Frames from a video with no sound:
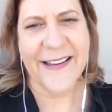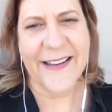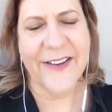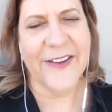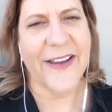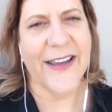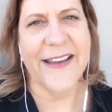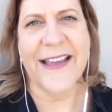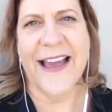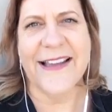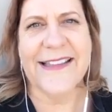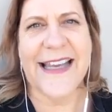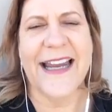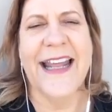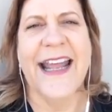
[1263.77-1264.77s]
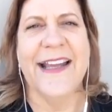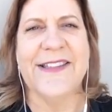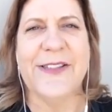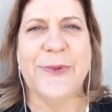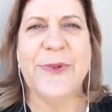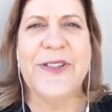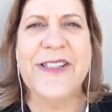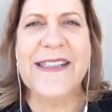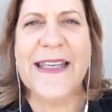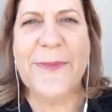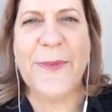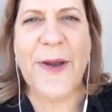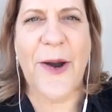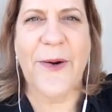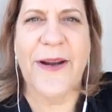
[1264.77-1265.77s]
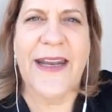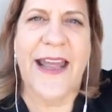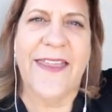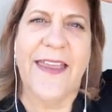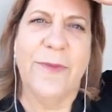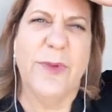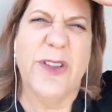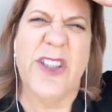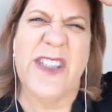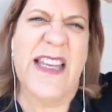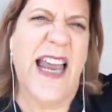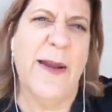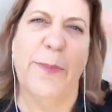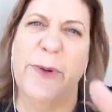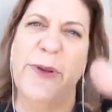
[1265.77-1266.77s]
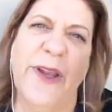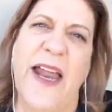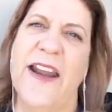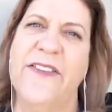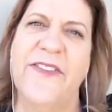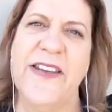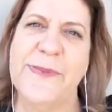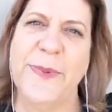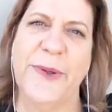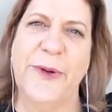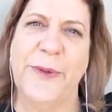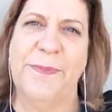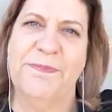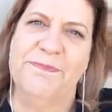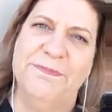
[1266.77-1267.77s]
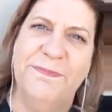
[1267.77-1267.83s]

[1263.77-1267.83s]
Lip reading: Okay, yeah, it's out of hand. So we'll just keep going, and then we'll just kind of boot you out of the Facebook group.